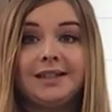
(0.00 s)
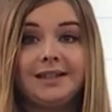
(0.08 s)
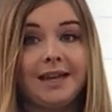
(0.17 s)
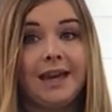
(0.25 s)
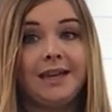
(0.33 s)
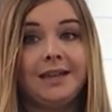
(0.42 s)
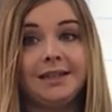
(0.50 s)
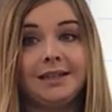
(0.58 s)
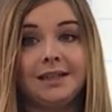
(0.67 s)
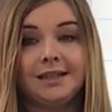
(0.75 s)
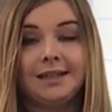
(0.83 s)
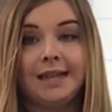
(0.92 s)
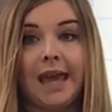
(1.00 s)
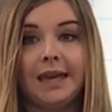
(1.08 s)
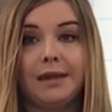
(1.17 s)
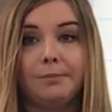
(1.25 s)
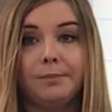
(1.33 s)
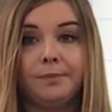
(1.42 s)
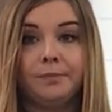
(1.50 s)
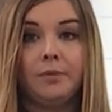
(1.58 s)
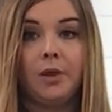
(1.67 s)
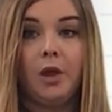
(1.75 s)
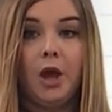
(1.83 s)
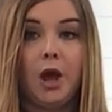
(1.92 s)
stays the same.
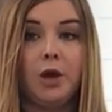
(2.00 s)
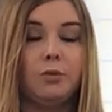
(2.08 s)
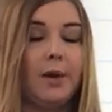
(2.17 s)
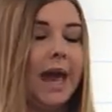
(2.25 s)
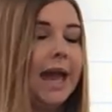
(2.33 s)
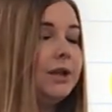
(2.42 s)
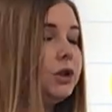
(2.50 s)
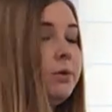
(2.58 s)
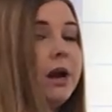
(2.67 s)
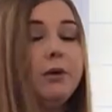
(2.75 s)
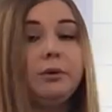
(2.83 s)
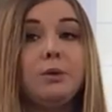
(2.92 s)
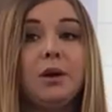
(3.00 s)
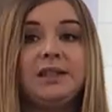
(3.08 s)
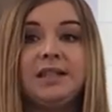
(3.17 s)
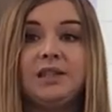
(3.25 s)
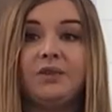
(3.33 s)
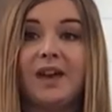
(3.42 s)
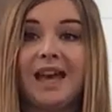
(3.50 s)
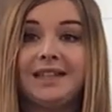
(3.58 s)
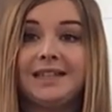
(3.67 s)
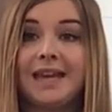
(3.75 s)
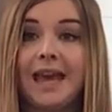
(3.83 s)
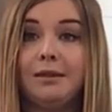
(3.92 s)
Okay, so now if we wanted to
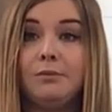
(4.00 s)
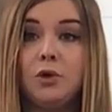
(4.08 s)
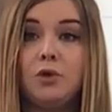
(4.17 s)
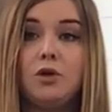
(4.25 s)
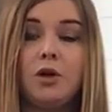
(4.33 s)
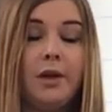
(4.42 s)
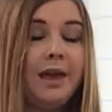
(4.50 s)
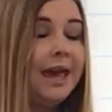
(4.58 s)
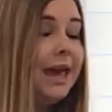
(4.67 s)
find 10 more,